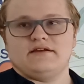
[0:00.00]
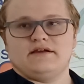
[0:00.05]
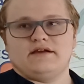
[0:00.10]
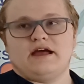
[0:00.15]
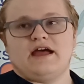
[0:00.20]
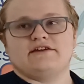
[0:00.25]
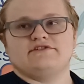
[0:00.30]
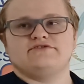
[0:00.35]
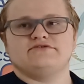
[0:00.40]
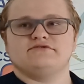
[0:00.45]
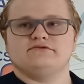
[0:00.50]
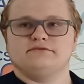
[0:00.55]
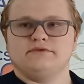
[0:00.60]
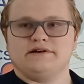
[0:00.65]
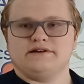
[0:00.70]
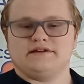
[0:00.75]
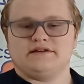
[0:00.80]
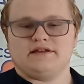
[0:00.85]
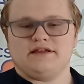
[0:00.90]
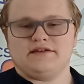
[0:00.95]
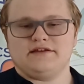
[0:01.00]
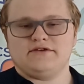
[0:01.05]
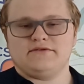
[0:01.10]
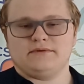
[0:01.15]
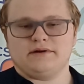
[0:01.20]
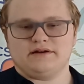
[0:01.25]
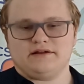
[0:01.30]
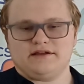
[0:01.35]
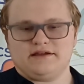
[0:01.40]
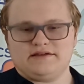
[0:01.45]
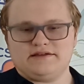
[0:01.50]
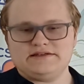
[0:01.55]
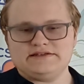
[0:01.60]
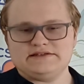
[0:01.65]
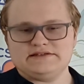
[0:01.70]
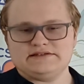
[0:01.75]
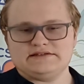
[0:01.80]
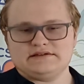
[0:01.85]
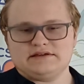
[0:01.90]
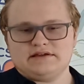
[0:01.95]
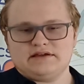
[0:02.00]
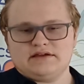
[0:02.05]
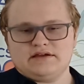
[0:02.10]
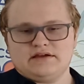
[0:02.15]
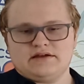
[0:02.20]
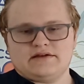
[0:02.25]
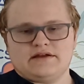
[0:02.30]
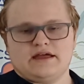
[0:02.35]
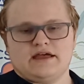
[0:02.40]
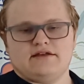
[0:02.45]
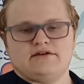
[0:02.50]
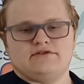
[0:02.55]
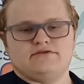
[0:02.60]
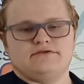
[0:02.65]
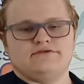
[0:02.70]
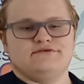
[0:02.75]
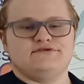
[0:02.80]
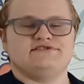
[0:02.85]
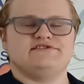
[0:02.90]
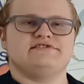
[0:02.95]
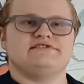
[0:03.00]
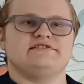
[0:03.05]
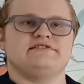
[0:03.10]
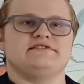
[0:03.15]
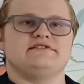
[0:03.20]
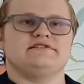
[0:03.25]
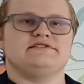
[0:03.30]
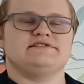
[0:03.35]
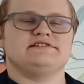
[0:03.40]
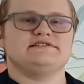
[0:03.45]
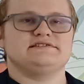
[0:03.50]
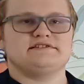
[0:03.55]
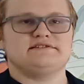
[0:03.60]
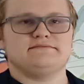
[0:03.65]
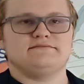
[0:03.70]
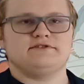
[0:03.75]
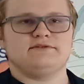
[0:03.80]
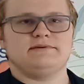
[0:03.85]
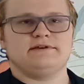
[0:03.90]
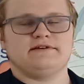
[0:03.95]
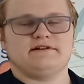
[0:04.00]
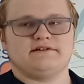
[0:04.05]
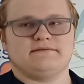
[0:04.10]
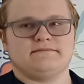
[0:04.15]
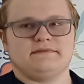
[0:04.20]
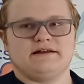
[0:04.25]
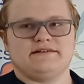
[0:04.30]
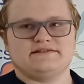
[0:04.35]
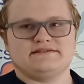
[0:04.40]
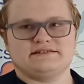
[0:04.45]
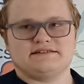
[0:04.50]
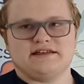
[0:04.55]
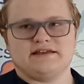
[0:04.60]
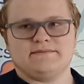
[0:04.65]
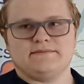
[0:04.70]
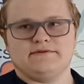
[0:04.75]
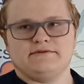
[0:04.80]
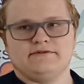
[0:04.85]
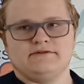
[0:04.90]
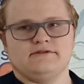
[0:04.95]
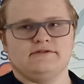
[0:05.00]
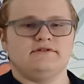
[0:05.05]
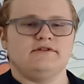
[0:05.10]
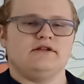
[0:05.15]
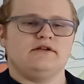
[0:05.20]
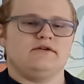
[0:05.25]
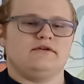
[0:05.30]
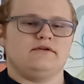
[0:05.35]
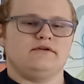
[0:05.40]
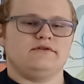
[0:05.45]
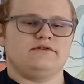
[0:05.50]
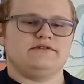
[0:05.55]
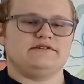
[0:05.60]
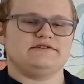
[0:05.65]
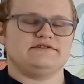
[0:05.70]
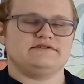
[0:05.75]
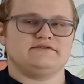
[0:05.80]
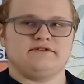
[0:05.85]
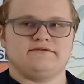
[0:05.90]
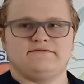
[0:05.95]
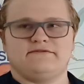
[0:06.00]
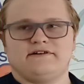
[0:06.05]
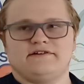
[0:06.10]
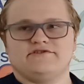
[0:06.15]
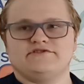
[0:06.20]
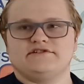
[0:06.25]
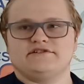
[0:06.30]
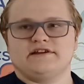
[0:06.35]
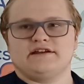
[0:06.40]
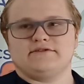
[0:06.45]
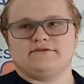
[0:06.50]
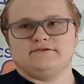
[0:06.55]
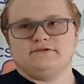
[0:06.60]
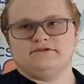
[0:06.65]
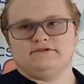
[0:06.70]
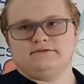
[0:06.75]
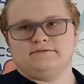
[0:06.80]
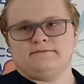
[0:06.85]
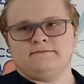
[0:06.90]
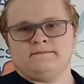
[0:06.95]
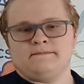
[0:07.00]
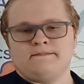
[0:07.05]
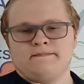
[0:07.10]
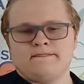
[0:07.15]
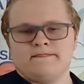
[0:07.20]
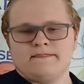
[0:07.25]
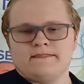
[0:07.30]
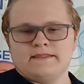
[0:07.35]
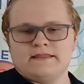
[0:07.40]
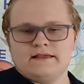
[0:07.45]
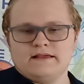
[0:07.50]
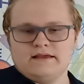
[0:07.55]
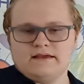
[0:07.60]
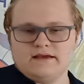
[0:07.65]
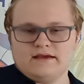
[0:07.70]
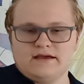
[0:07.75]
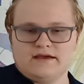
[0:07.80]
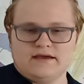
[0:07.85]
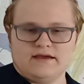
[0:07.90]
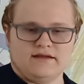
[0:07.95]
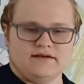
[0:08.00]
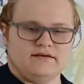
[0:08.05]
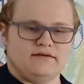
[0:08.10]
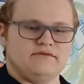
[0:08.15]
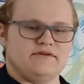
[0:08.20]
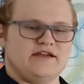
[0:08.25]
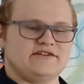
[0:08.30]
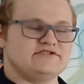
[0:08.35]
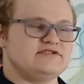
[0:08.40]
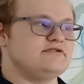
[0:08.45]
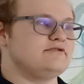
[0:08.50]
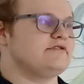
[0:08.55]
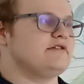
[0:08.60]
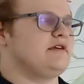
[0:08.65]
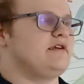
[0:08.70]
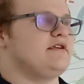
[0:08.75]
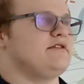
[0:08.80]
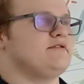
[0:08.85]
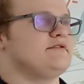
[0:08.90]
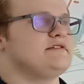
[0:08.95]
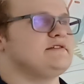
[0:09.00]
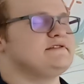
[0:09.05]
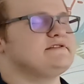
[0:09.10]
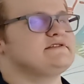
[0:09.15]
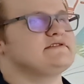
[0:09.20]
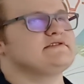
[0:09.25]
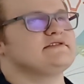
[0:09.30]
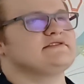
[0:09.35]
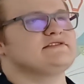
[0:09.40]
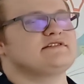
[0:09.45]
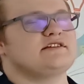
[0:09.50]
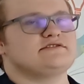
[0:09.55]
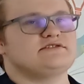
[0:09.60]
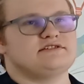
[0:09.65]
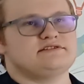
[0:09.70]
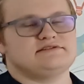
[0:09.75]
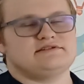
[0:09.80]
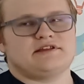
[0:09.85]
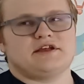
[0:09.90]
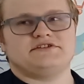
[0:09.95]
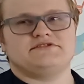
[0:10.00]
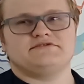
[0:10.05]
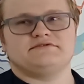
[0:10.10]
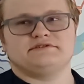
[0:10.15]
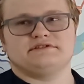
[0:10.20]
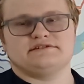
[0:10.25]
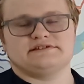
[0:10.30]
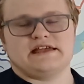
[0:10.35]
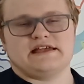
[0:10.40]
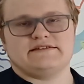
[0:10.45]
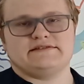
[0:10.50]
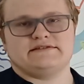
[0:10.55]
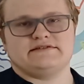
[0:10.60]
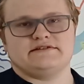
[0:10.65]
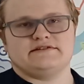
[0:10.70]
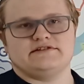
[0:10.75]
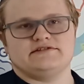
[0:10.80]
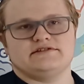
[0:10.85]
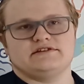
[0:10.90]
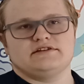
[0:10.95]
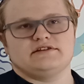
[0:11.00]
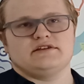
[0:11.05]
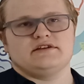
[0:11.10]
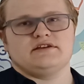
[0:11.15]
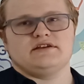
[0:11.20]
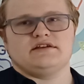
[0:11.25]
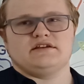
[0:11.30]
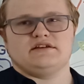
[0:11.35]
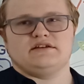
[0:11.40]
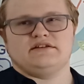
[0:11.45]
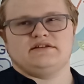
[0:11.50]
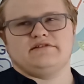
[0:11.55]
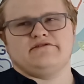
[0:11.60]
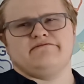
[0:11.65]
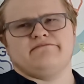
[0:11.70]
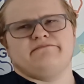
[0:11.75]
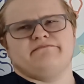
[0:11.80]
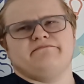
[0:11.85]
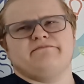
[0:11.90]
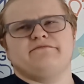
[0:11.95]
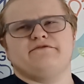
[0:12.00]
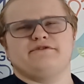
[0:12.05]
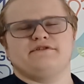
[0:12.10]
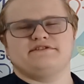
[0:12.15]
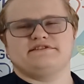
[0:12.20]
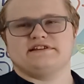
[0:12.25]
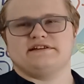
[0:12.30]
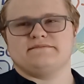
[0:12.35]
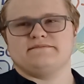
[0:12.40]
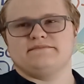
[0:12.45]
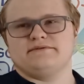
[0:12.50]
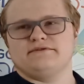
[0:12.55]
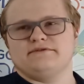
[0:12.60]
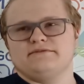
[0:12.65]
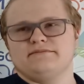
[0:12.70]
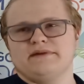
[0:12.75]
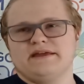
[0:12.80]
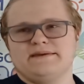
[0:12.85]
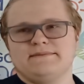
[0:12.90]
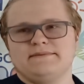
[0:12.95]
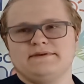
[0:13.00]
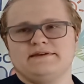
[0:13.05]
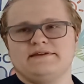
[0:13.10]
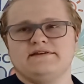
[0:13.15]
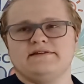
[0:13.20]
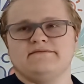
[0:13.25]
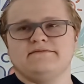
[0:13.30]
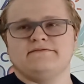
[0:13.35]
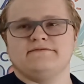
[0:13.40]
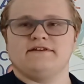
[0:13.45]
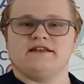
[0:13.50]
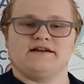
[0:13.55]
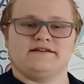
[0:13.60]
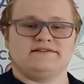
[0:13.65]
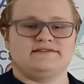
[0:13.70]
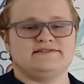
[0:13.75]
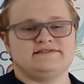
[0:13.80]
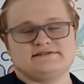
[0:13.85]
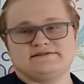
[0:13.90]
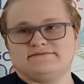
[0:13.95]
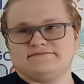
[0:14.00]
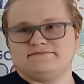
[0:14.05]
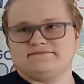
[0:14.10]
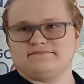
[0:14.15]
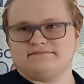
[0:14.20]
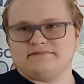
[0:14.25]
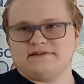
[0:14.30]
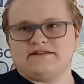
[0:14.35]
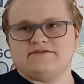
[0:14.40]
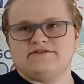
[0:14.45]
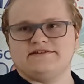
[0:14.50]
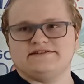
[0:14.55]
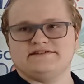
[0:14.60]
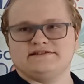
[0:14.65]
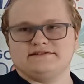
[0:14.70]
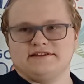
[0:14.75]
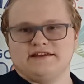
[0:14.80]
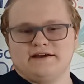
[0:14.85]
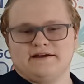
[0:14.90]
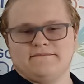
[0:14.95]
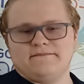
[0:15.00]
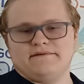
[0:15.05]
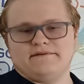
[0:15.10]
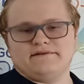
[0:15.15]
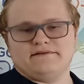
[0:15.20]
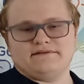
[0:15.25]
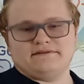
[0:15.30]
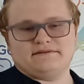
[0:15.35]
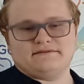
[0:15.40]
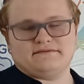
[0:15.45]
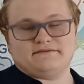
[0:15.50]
actual inner workings can cause the system to become unstable or just not function at all. Natural occurring risks such as natural disasters, for example, maybe floods that recently happened,